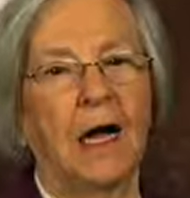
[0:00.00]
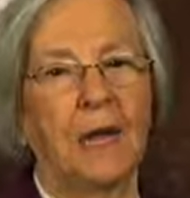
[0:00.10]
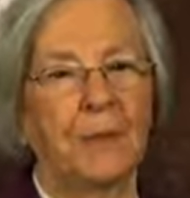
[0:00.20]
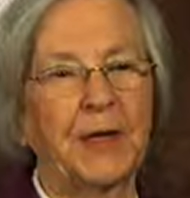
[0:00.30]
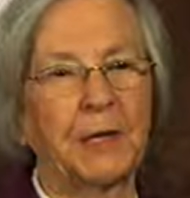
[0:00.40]

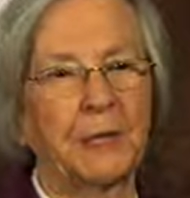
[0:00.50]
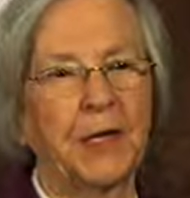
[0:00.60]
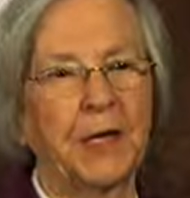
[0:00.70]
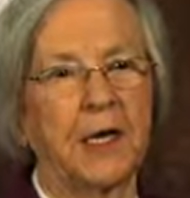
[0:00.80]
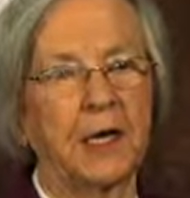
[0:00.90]
I'm Edna
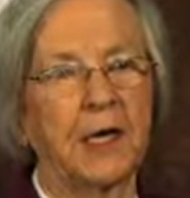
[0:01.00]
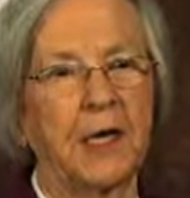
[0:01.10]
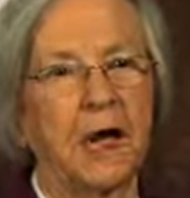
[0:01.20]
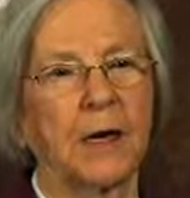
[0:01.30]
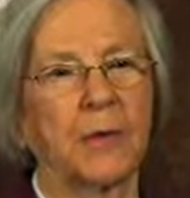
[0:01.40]

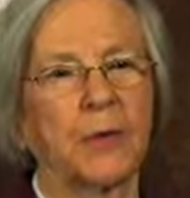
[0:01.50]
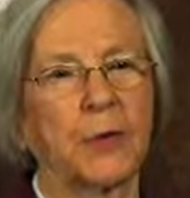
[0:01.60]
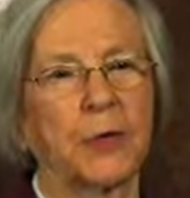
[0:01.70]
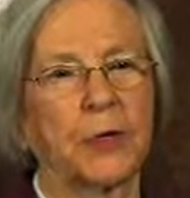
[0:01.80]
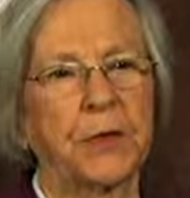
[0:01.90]
Whitaker. I'm a
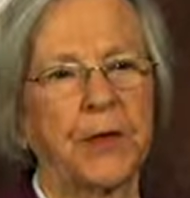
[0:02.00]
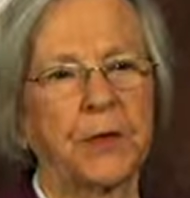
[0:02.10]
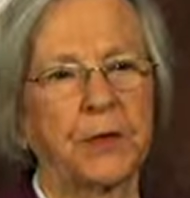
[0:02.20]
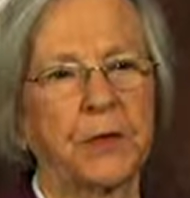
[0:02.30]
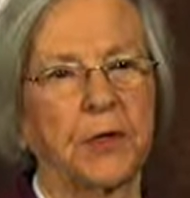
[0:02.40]
board
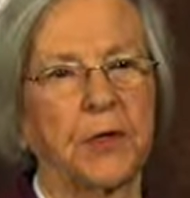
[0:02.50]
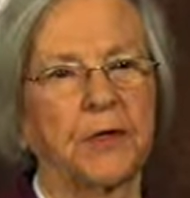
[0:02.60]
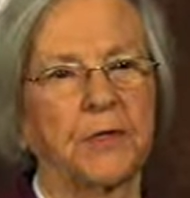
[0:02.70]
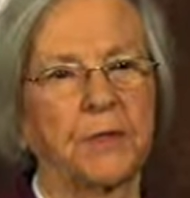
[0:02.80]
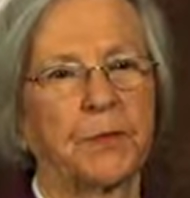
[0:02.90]
member
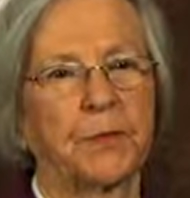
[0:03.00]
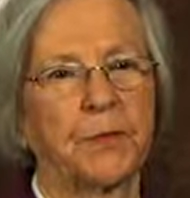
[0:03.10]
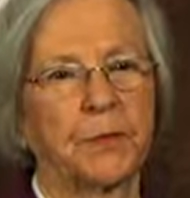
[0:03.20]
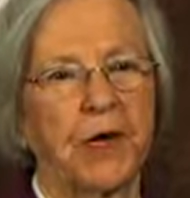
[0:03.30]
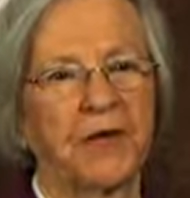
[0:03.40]
of
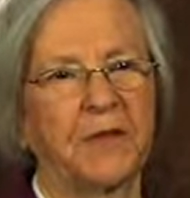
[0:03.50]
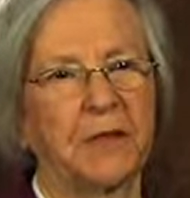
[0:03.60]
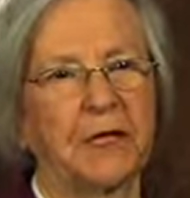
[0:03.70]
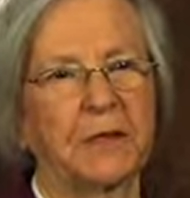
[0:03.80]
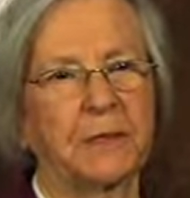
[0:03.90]
Birthright of
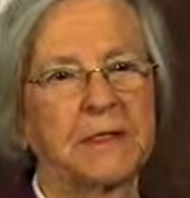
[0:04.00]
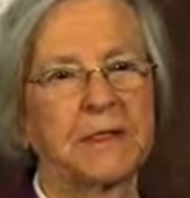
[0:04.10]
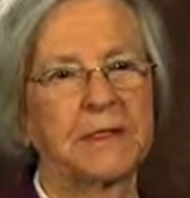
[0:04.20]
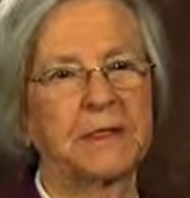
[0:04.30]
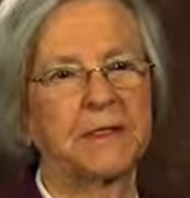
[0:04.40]

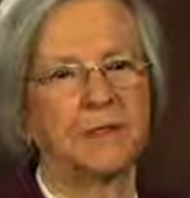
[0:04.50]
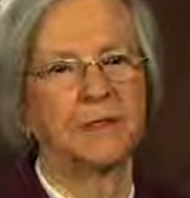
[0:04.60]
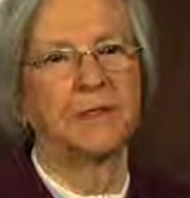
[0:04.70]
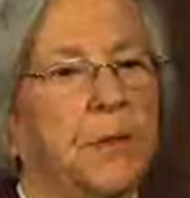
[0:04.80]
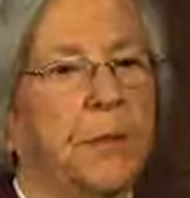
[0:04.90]
Columbus.
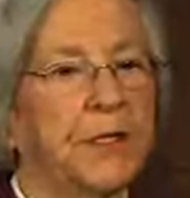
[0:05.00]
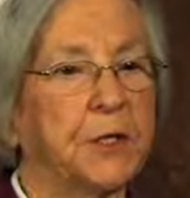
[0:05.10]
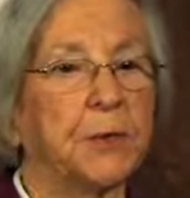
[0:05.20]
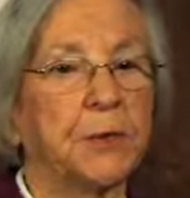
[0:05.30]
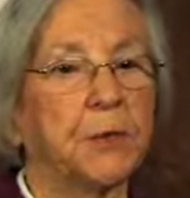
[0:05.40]
The
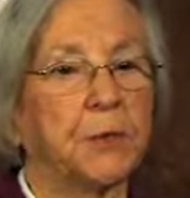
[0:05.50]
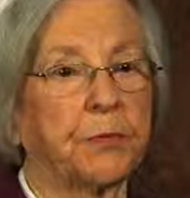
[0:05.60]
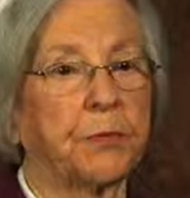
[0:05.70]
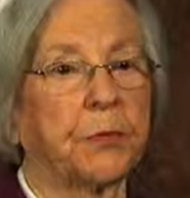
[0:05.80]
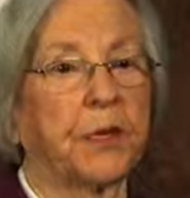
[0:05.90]
bench
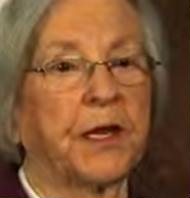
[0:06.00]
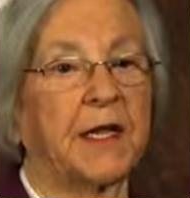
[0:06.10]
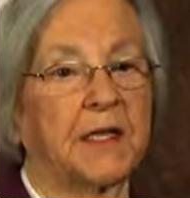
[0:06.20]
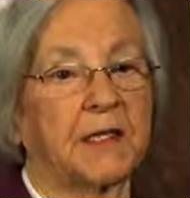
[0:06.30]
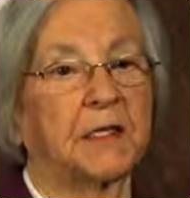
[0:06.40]
billboard
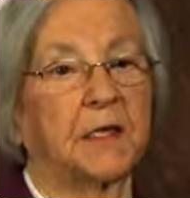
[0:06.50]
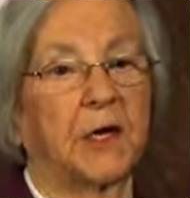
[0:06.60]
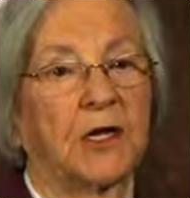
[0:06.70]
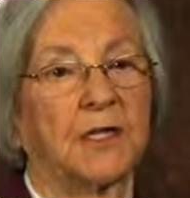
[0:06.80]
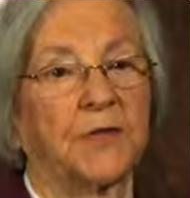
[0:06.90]
is
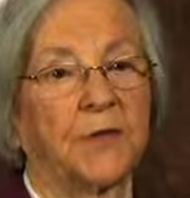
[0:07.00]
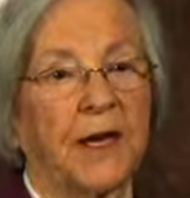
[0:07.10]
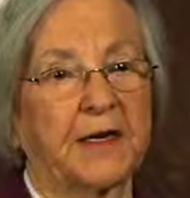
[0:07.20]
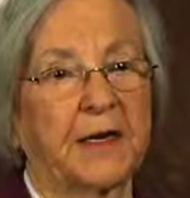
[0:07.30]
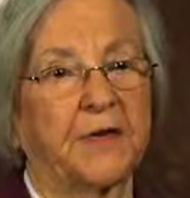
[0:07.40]
cost
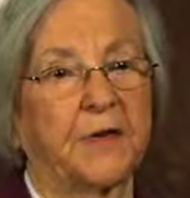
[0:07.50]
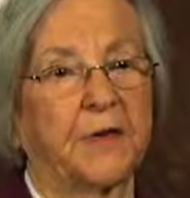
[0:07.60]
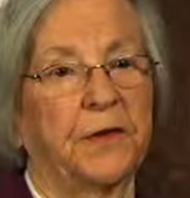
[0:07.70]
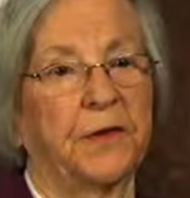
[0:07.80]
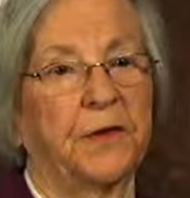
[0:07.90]
effective,
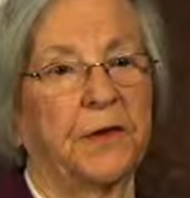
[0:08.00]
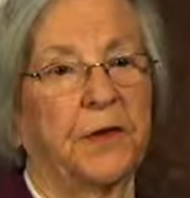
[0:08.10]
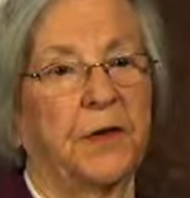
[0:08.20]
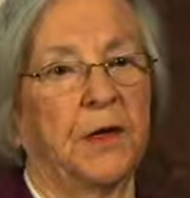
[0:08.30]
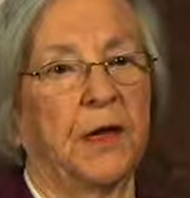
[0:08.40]

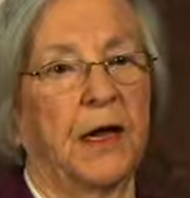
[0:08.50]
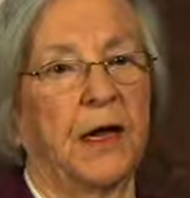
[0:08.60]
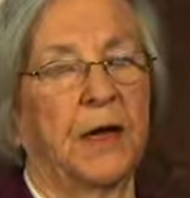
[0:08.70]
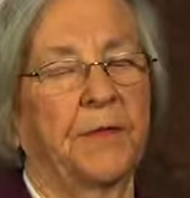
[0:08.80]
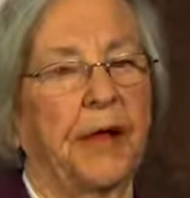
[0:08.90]

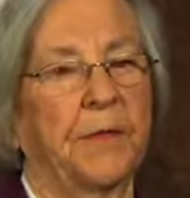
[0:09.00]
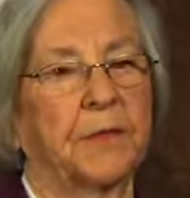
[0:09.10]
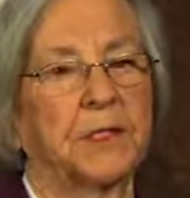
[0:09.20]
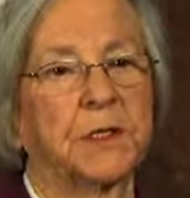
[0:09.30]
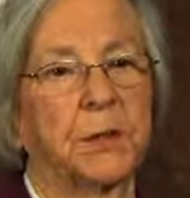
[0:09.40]
and that
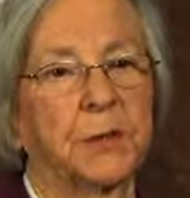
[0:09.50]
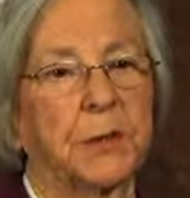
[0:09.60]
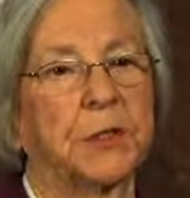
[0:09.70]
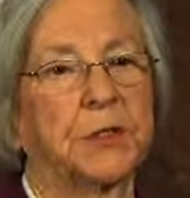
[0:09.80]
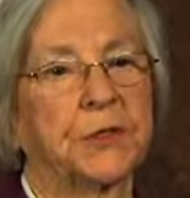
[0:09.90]
was
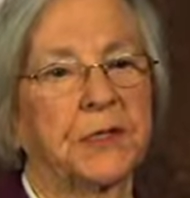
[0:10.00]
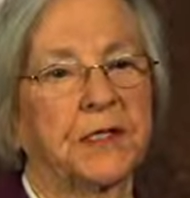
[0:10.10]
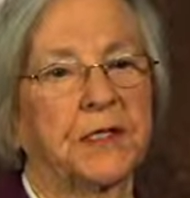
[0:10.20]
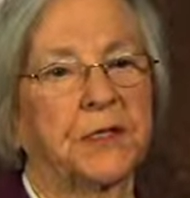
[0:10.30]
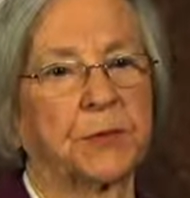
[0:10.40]
important to
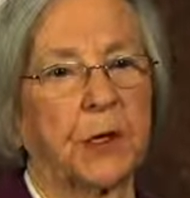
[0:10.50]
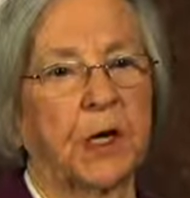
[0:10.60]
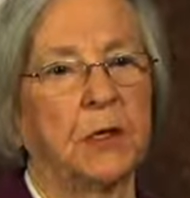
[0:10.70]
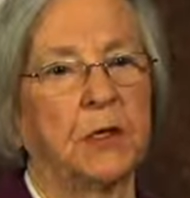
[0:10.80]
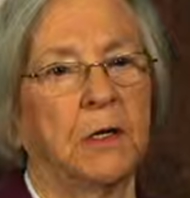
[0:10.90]
us as well